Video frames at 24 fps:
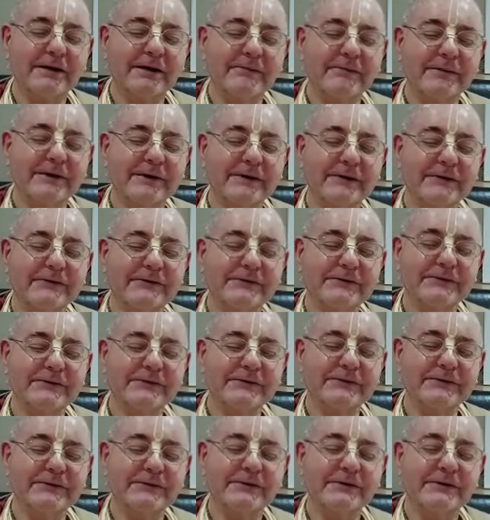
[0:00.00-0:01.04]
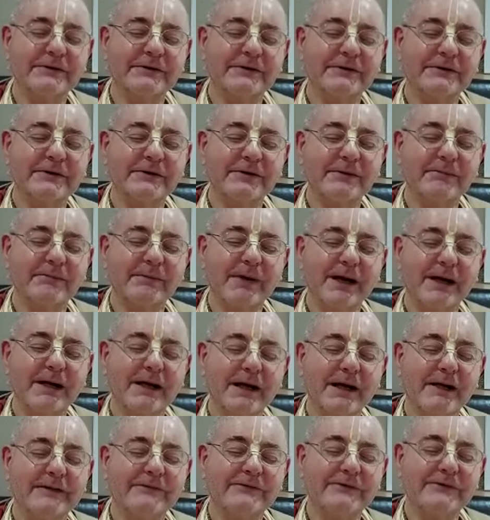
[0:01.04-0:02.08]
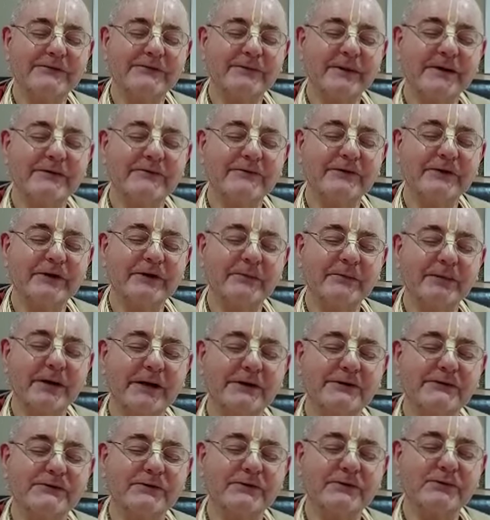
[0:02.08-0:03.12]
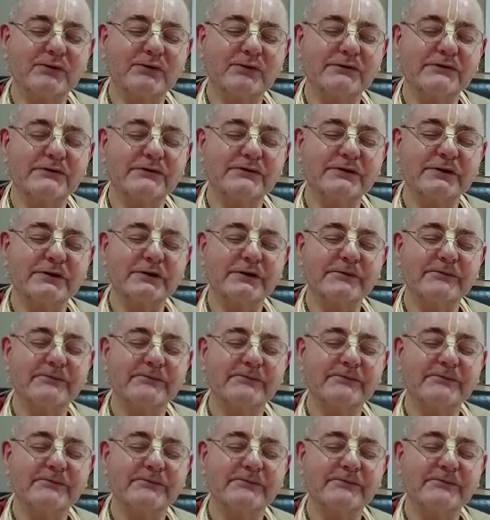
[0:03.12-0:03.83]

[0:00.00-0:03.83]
because my life is meant for the pleasure of Krishna.